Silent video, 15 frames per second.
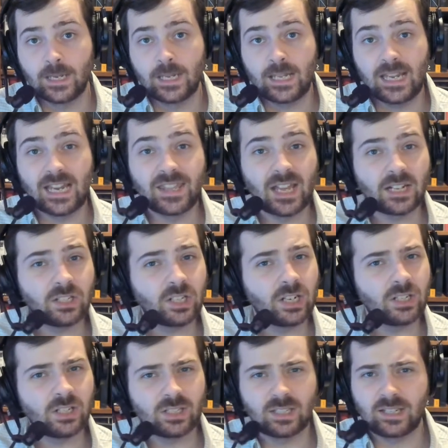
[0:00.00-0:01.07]
And that
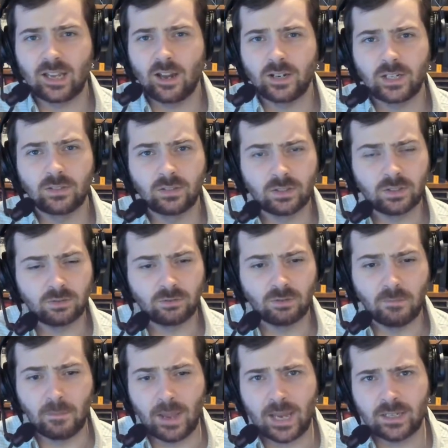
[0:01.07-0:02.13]
changes the calculus
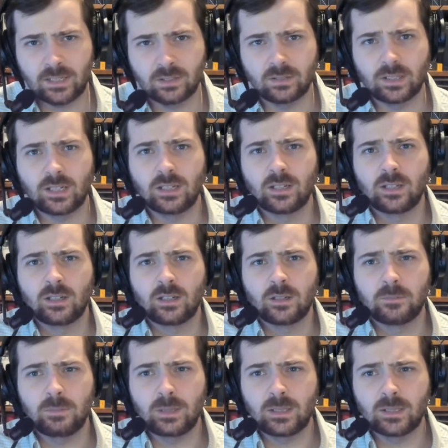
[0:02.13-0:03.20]
dramatically
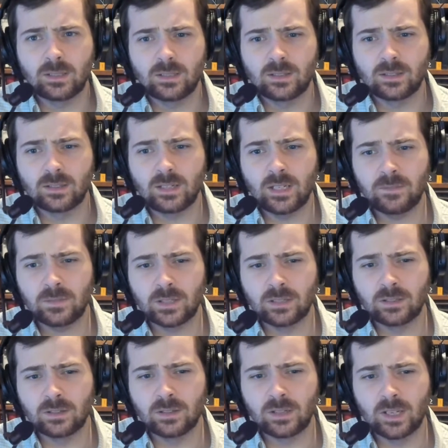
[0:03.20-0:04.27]
because
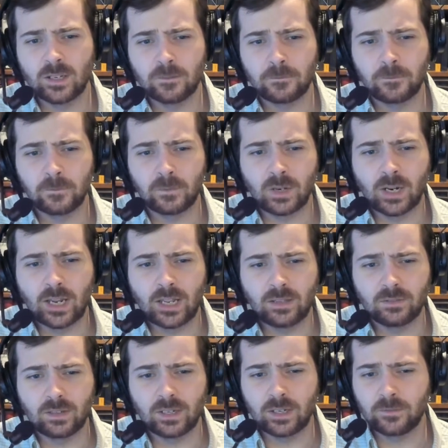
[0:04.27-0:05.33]
even if
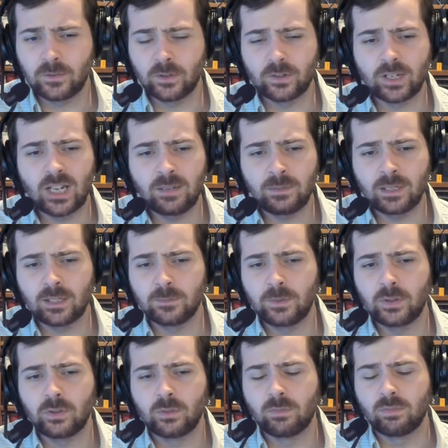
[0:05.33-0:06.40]
your gaming
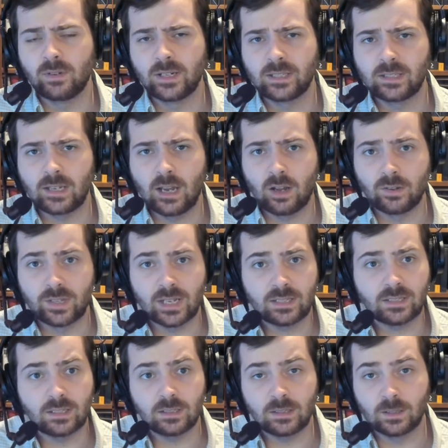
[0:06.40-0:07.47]
computer breaks down,
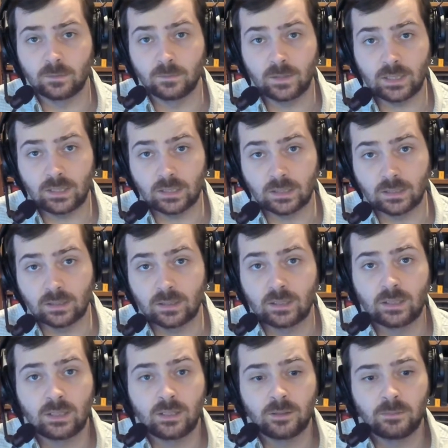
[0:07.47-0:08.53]
that's inconvenient.
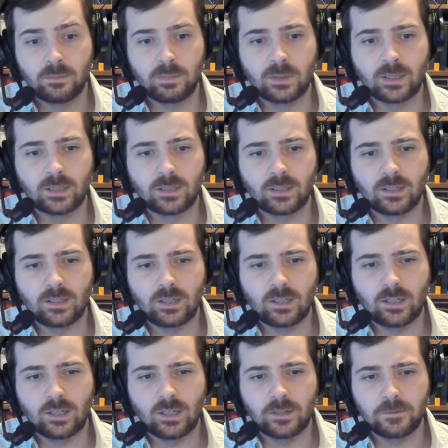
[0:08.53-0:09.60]
But
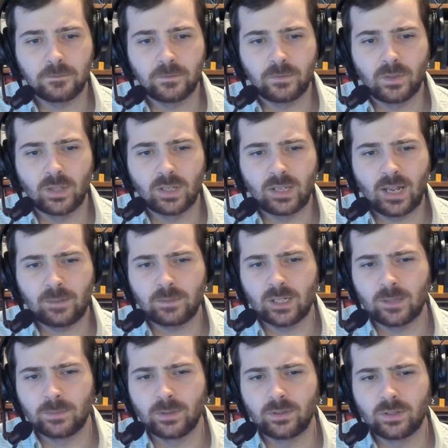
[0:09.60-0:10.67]
if the
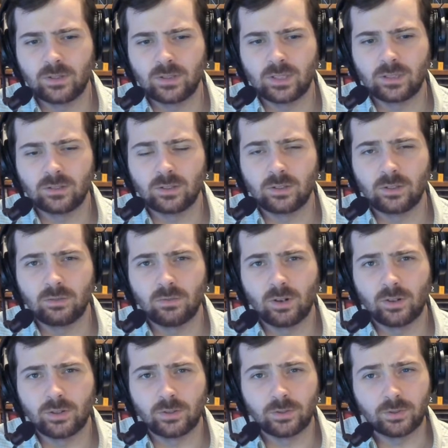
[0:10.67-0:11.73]
laptop you're using to do
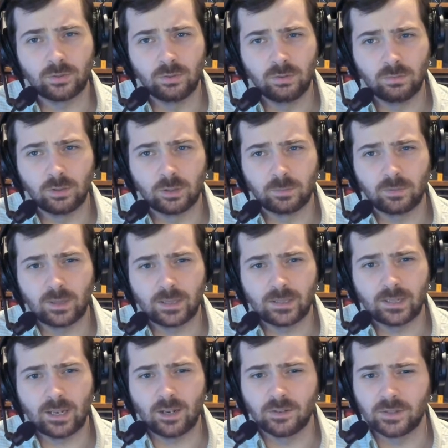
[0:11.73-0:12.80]
all your schoolwork breaks
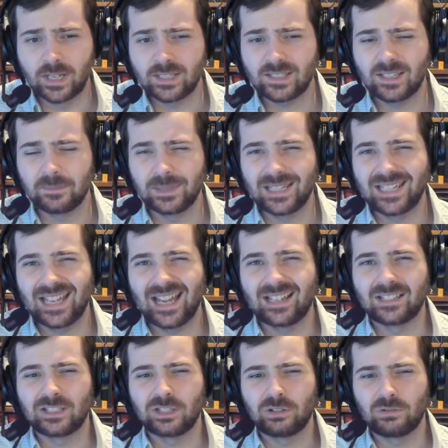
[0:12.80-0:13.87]
down, that can be
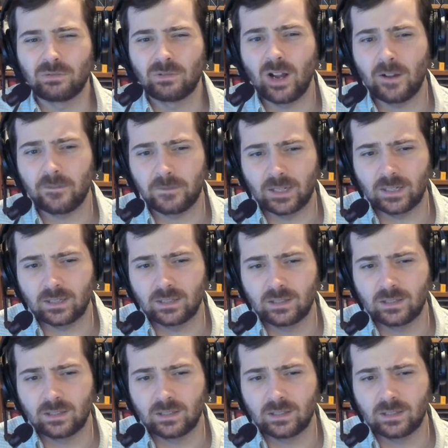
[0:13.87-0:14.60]
catastrophic.